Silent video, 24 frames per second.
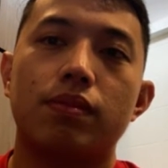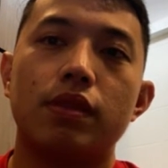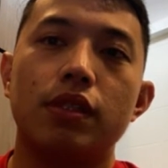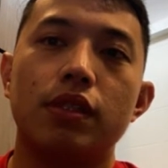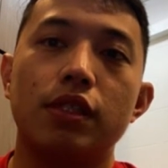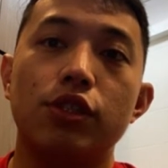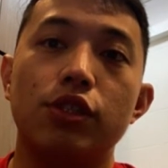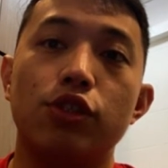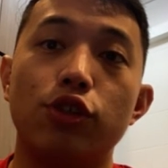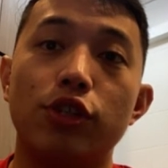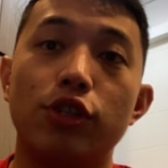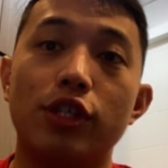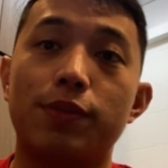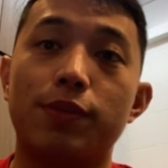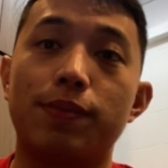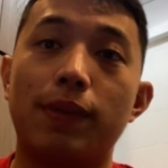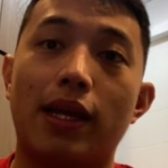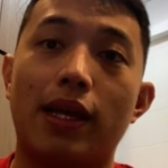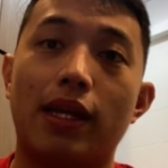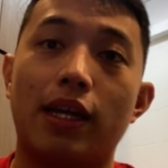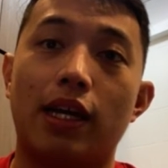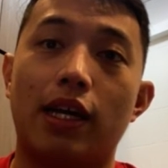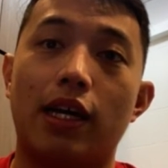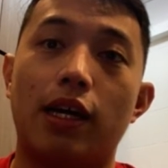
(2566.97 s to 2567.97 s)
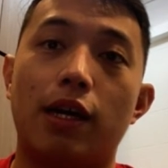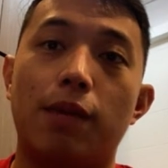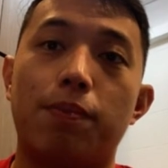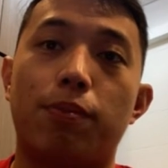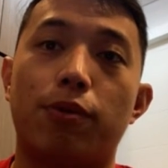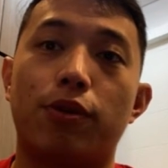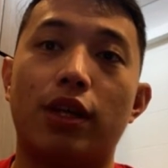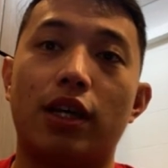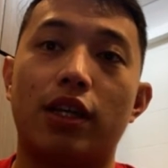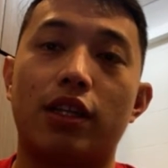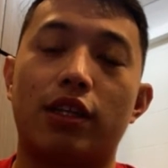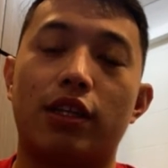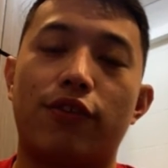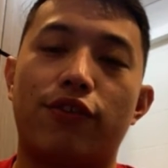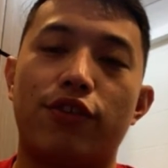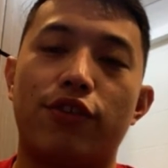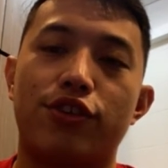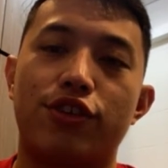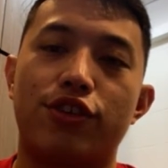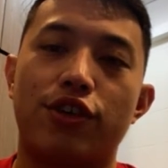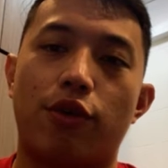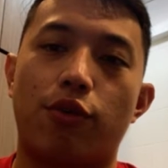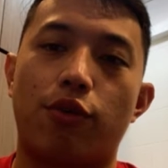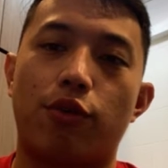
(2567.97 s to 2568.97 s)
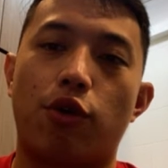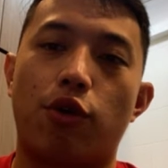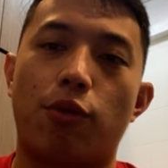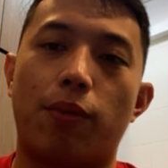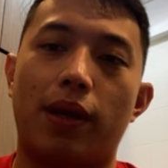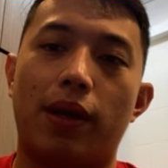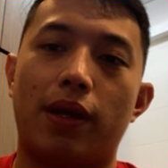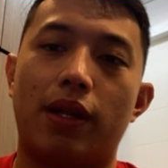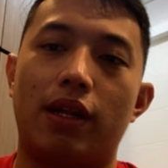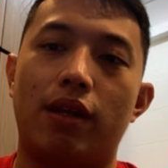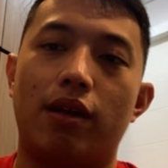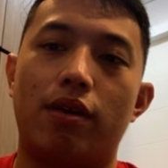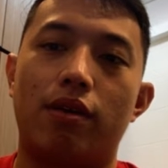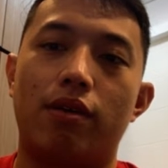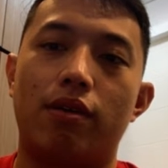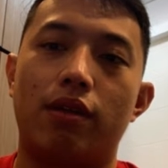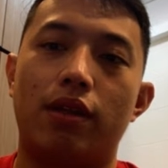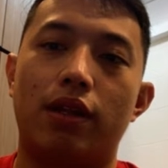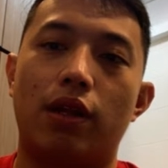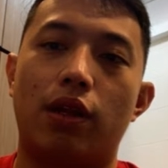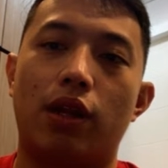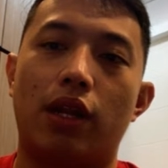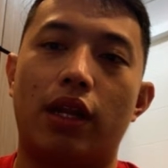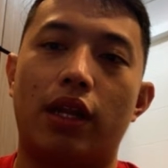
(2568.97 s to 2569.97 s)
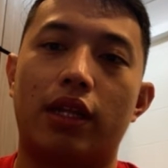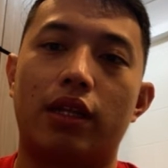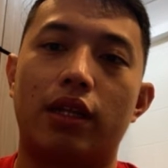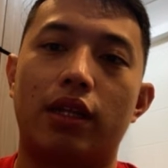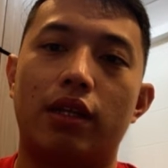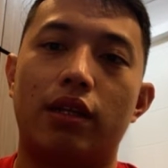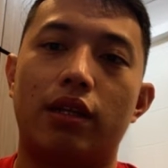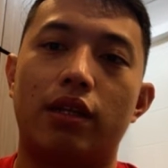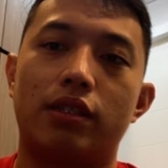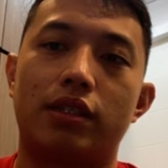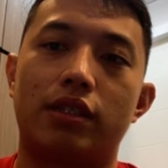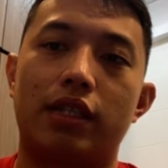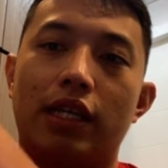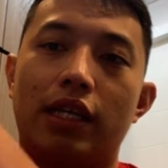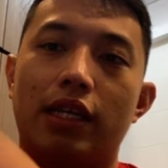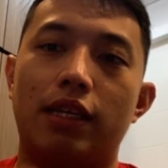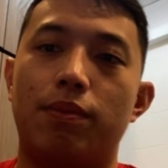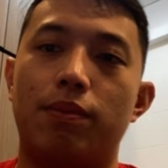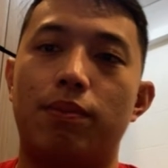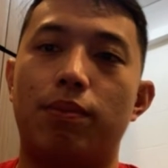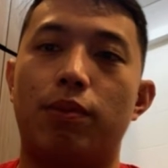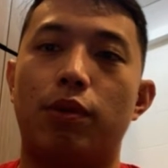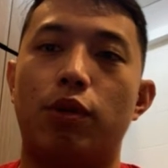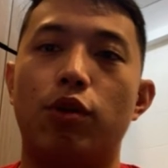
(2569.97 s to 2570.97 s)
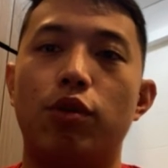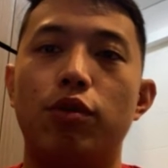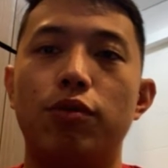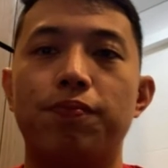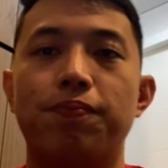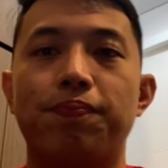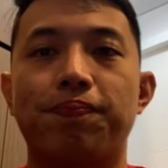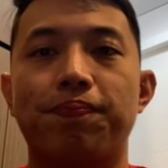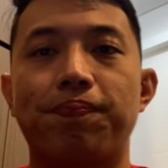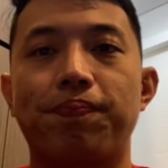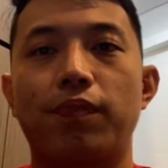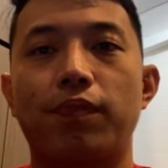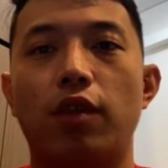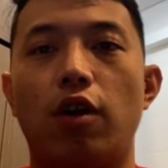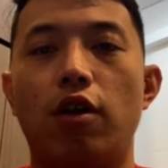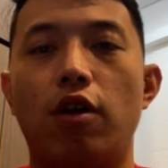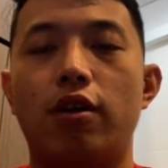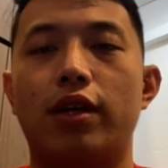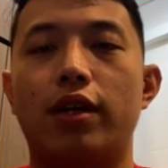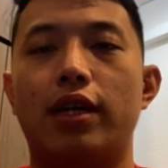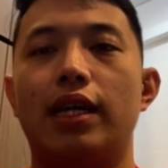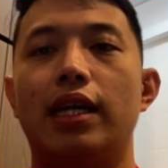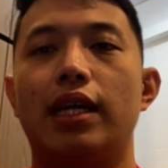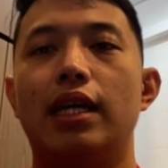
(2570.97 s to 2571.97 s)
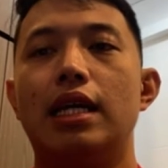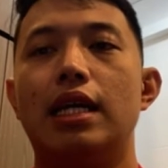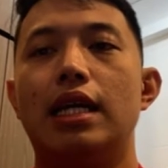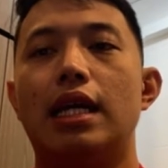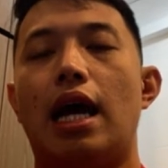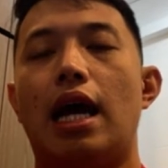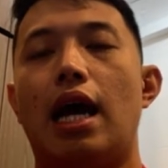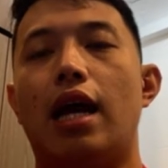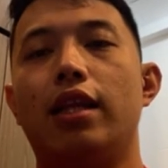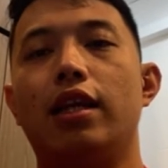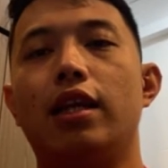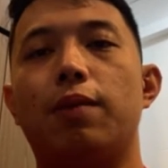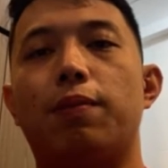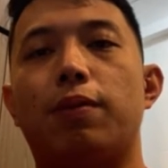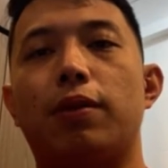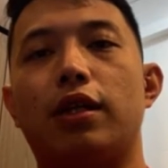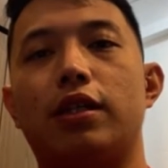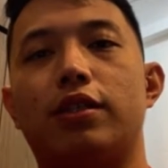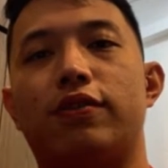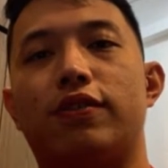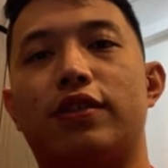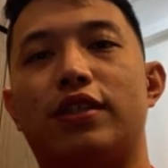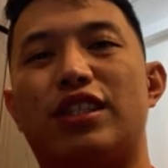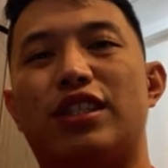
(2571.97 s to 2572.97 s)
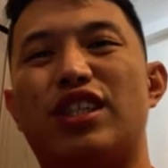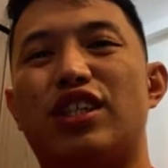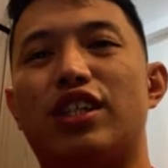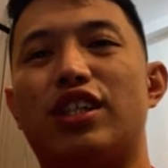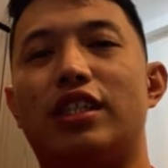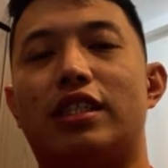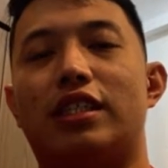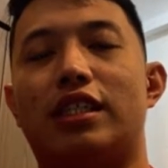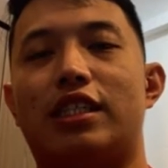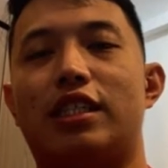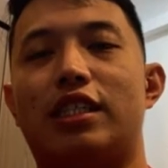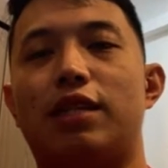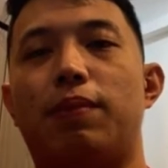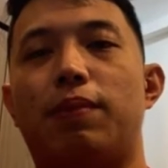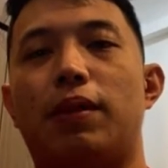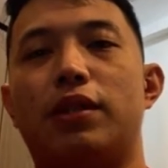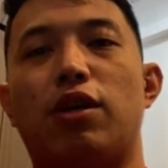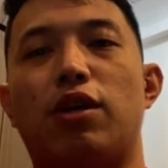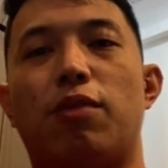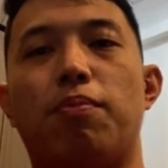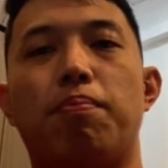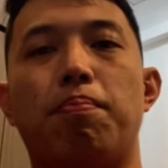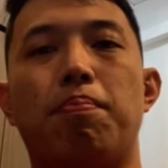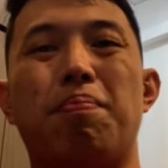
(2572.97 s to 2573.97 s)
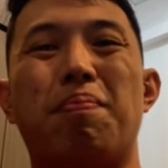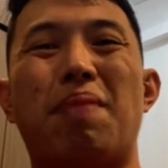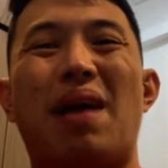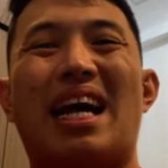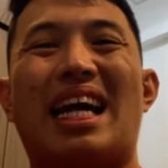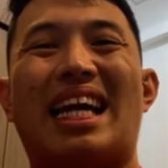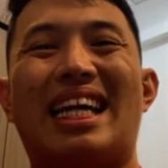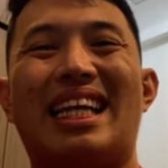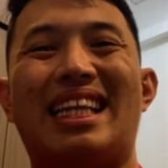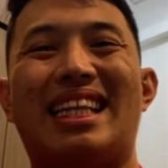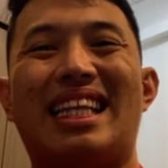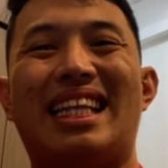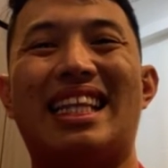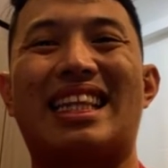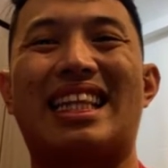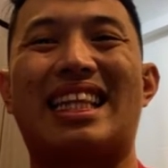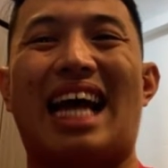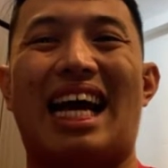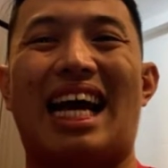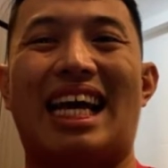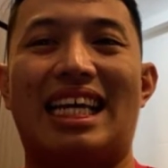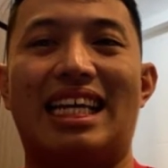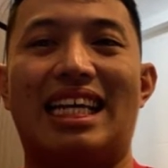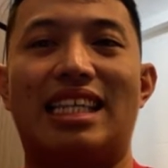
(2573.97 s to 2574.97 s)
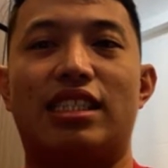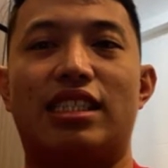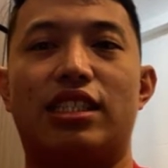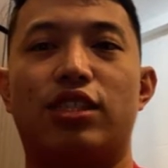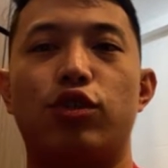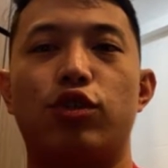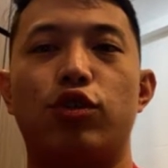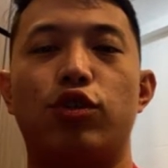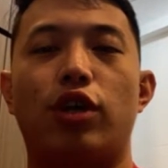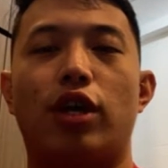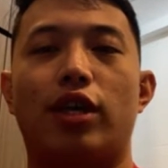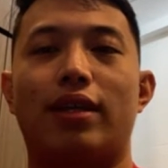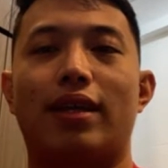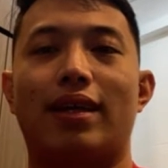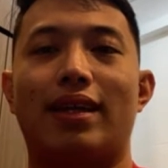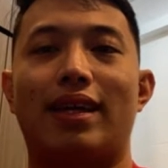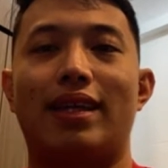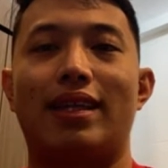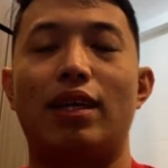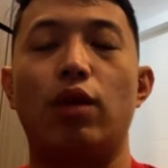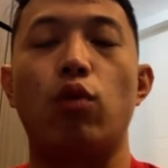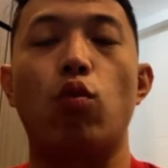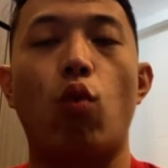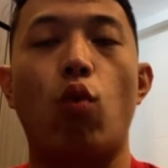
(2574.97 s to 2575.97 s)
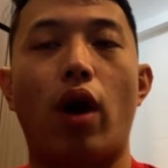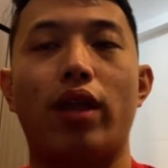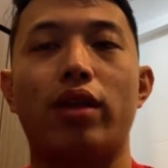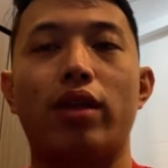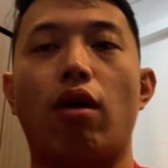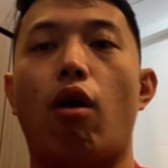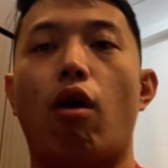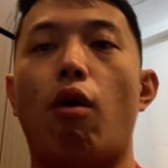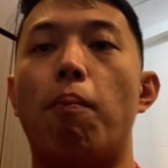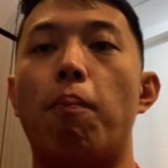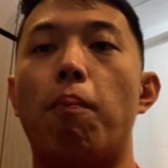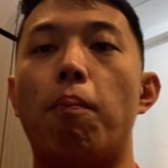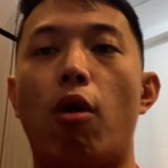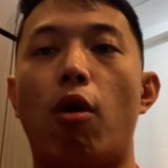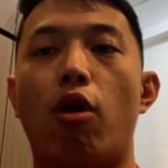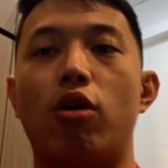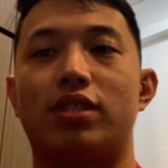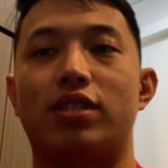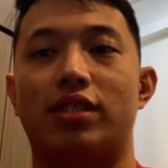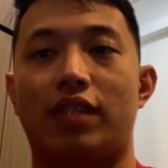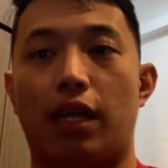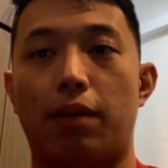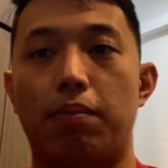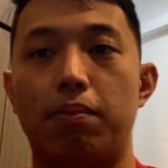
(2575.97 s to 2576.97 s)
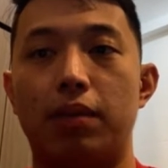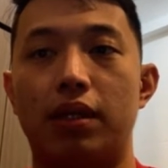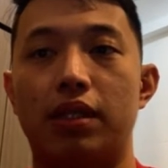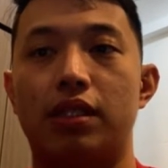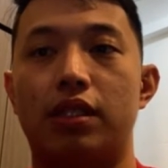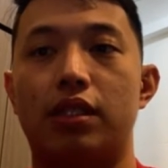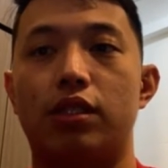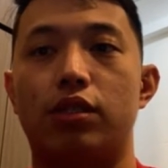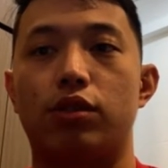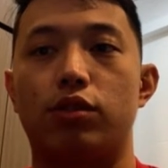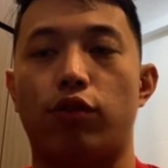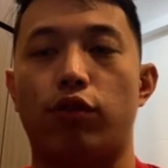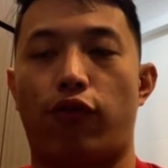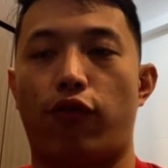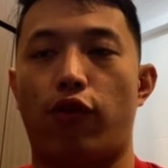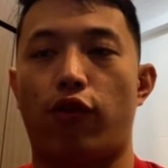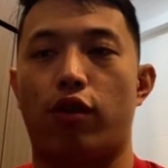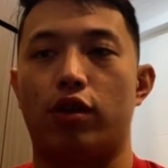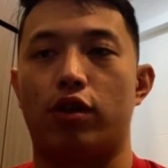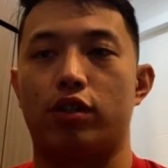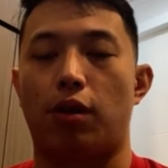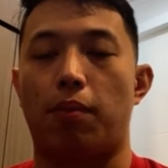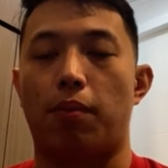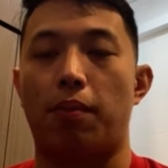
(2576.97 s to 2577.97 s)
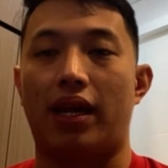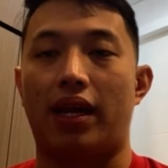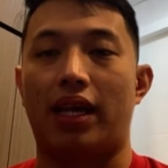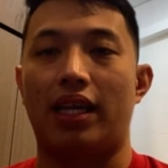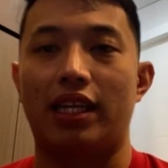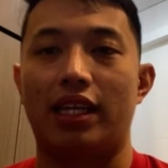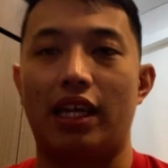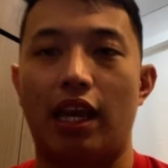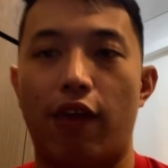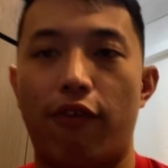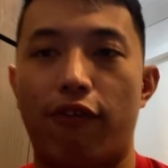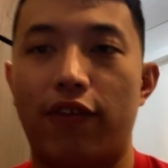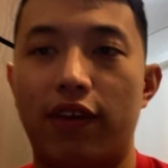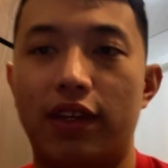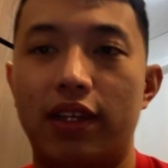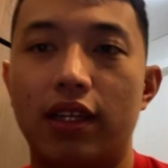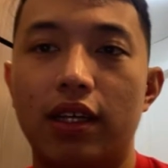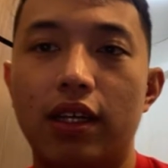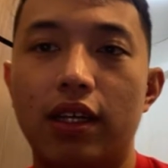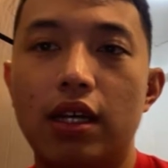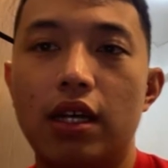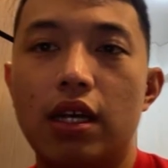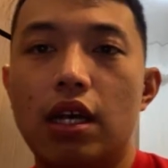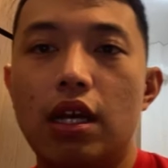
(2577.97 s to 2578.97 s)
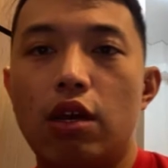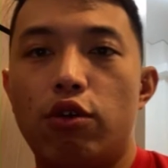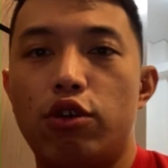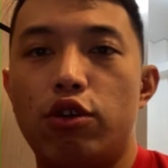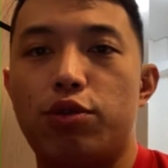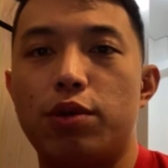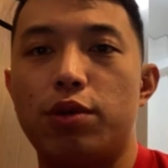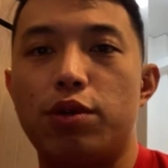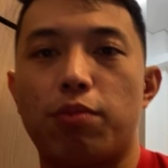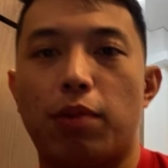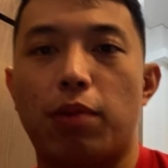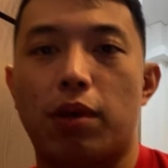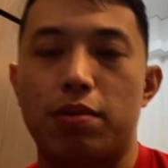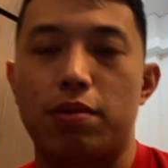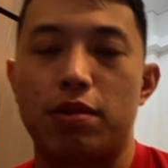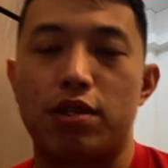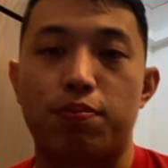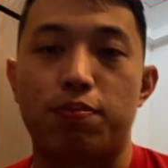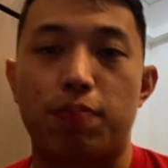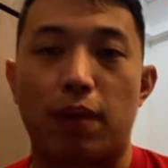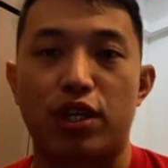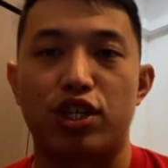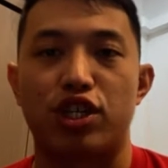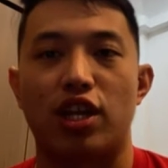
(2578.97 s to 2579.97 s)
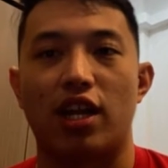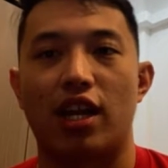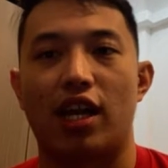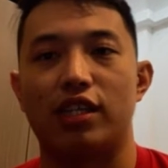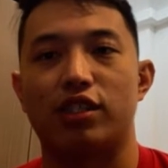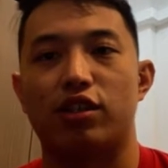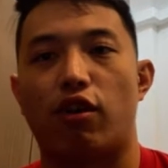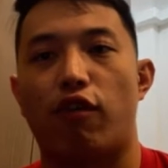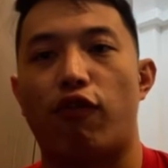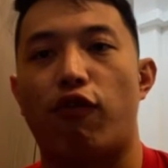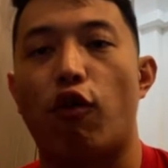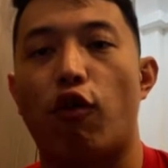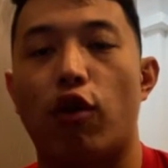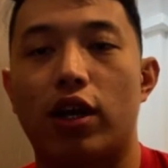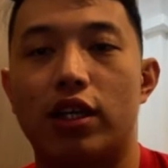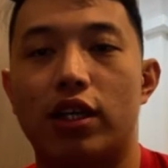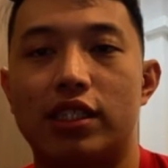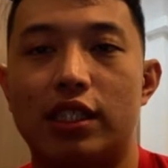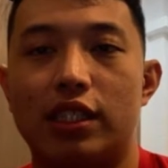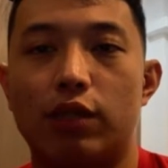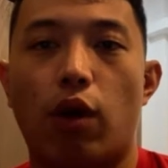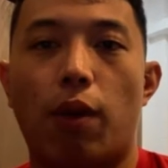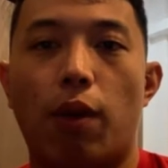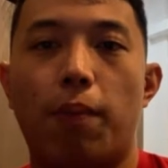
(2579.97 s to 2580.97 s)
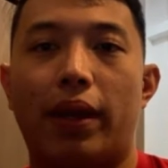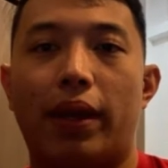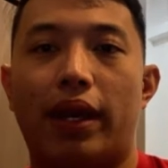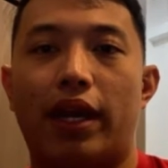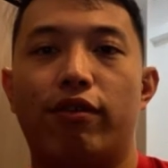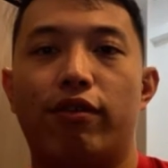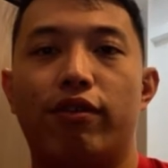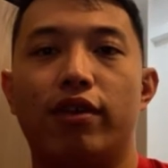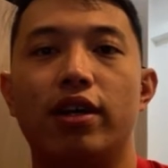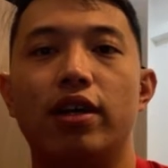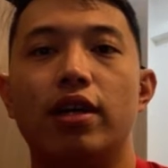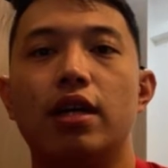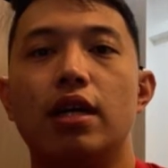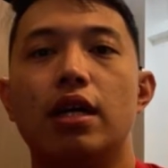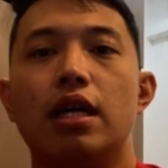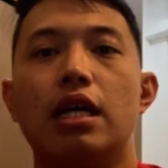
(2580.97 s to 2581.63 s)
So this part, product differential, I will go back a little later, slightly below. Okay, another product differential is actually based on marketing targets. So you are targeting one or more segments to focus your marketing effort, which means you must be specialized or focused in one area.